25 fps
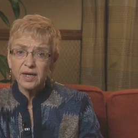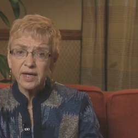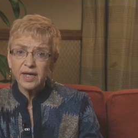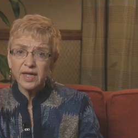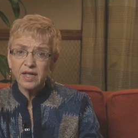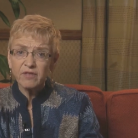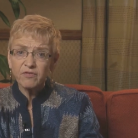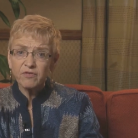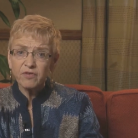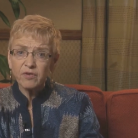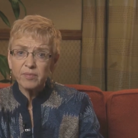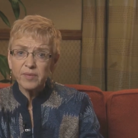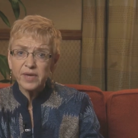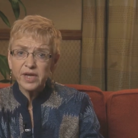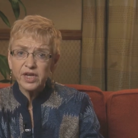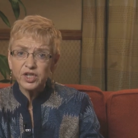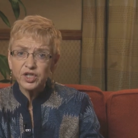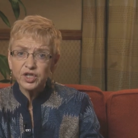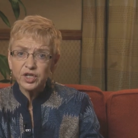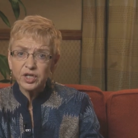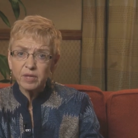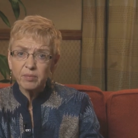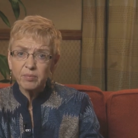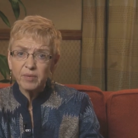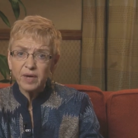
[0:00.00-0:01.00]

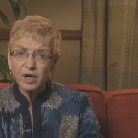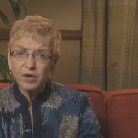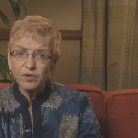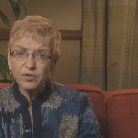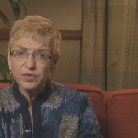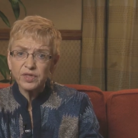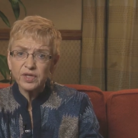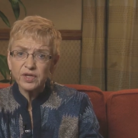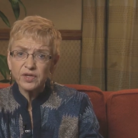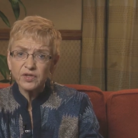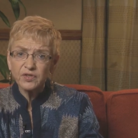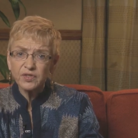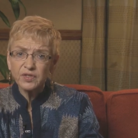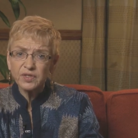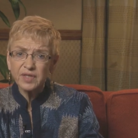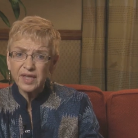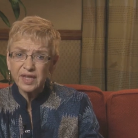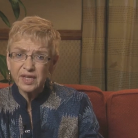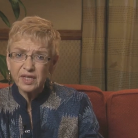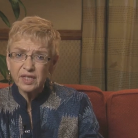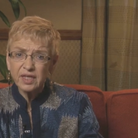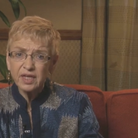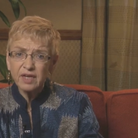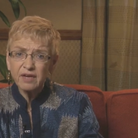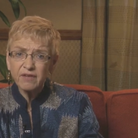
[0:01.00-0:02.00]
information about this, they
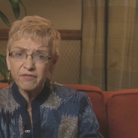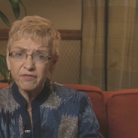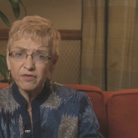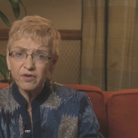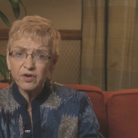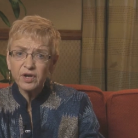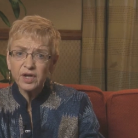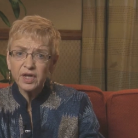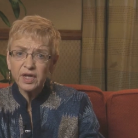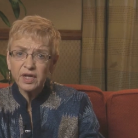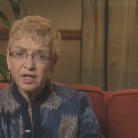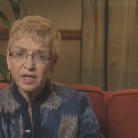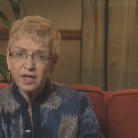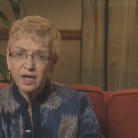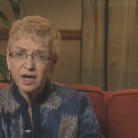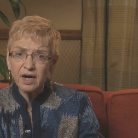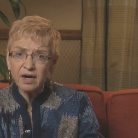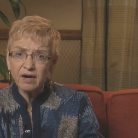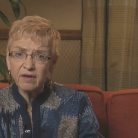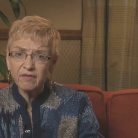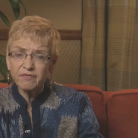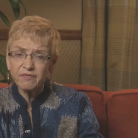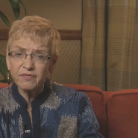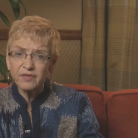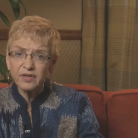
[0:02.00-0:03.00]
differ
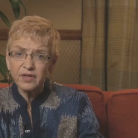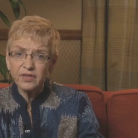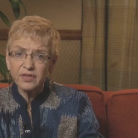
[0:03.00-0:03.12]
enough